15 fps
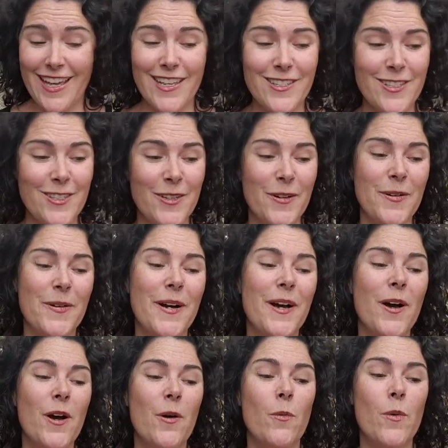So
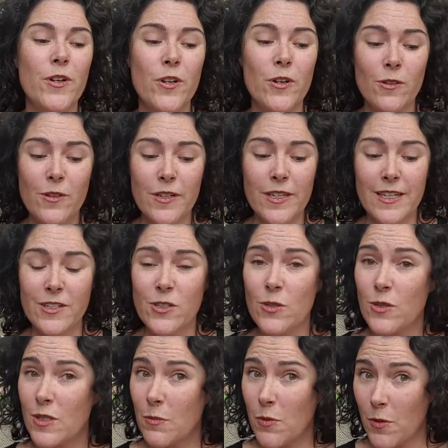when you're looking to
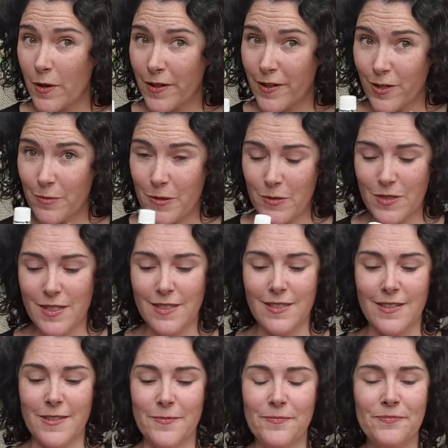support your immune
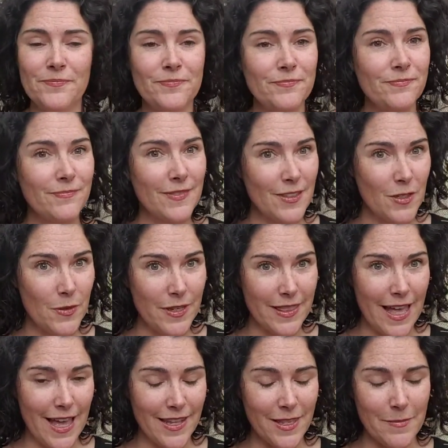system, doing
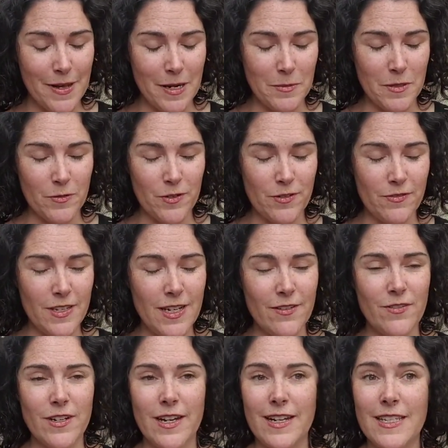that in the bottoms of your feet
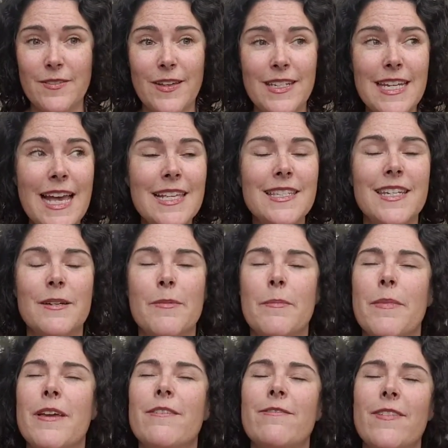every night is fantastic. But
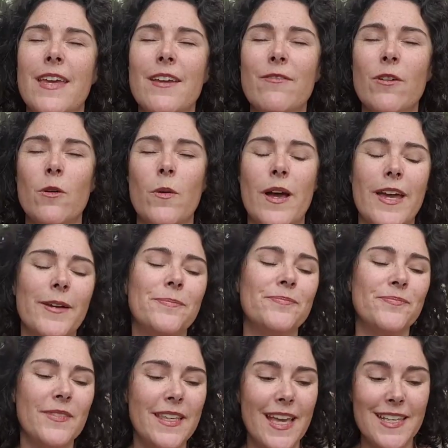my favorite way,
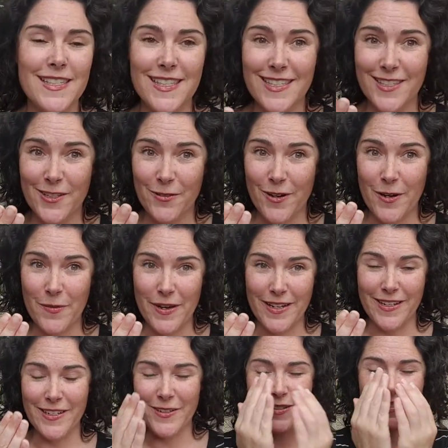yes, this is a great way to
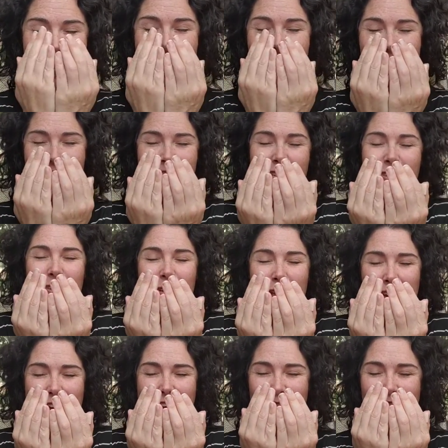do it, to
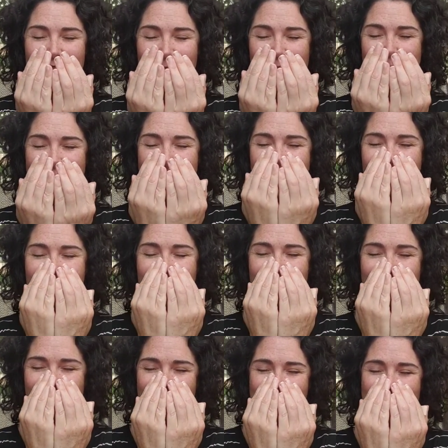have it
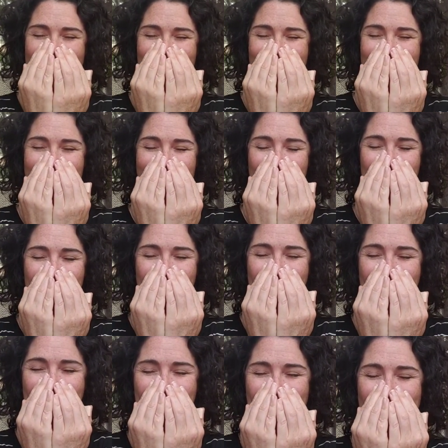aromatically.
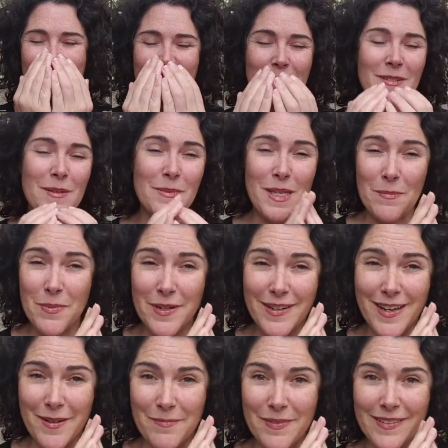Sometimes I put
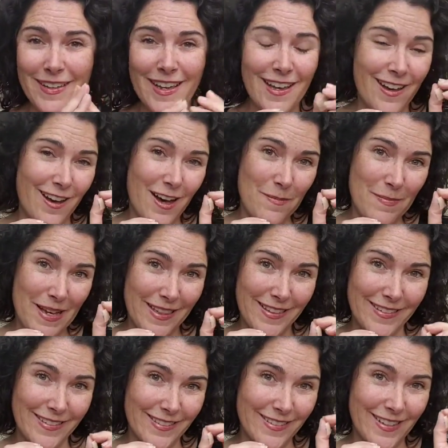it on my
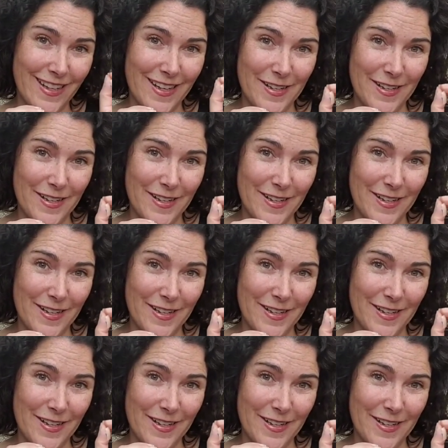little